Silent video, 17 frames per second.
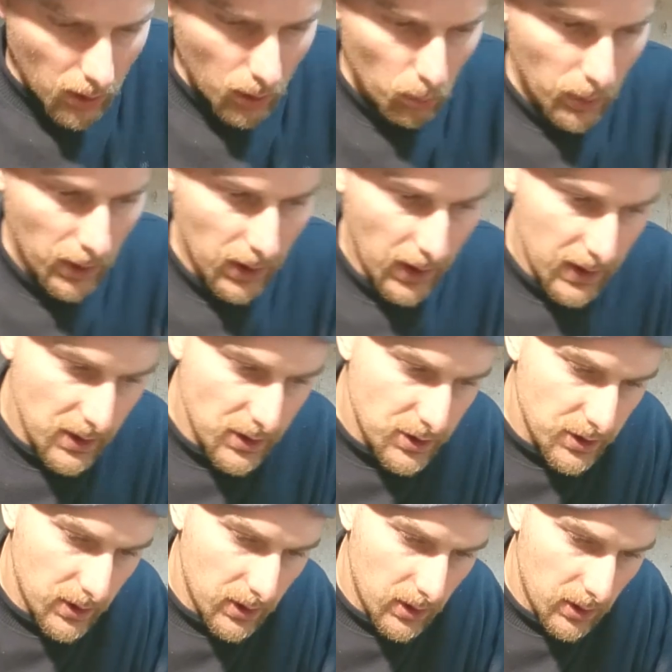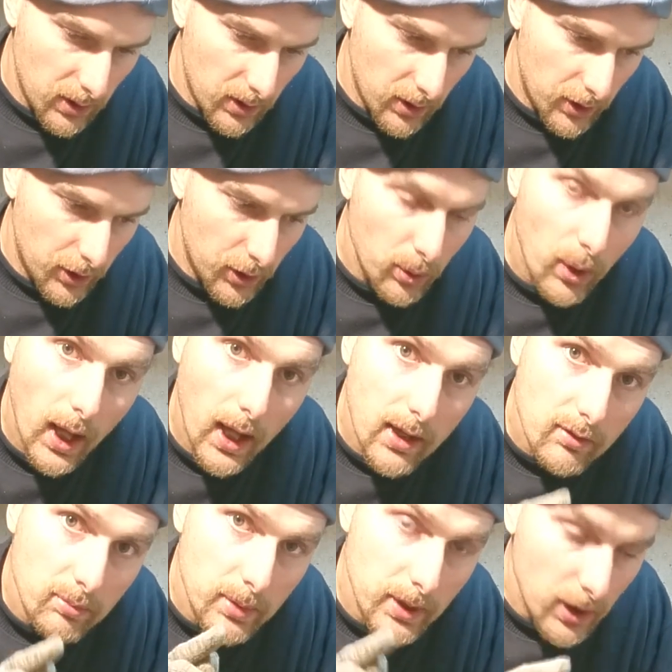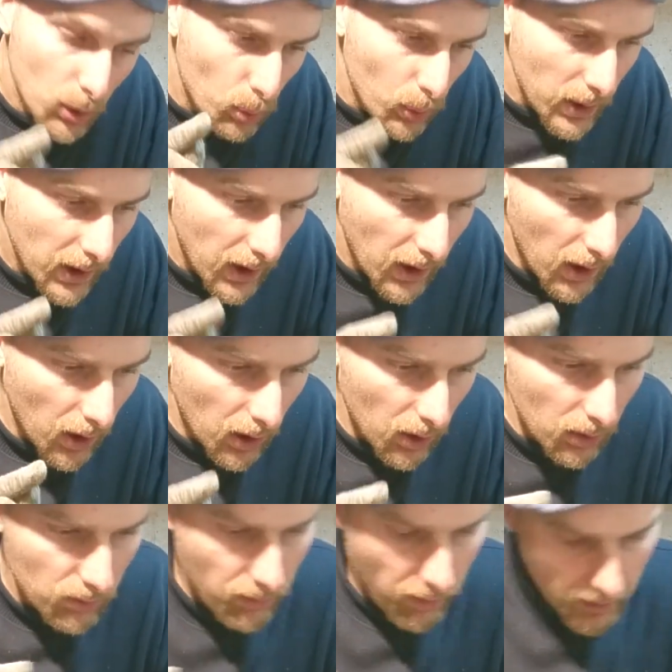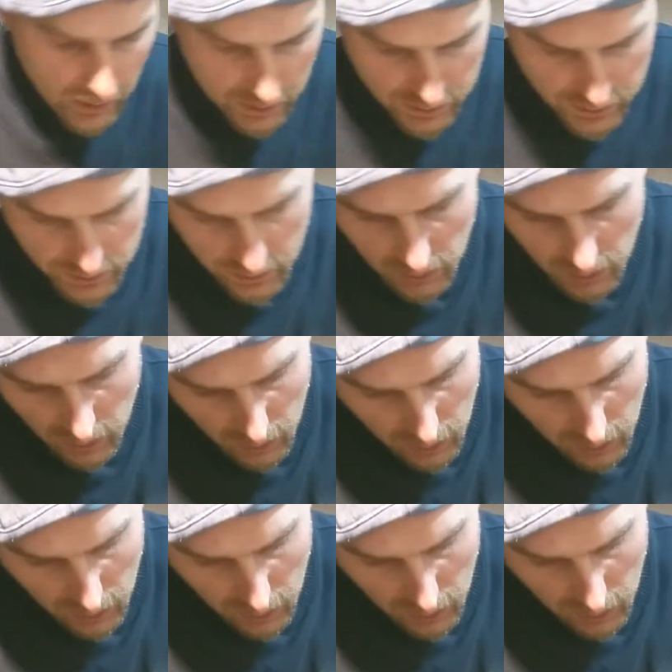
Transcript: Well, and you have be aware of that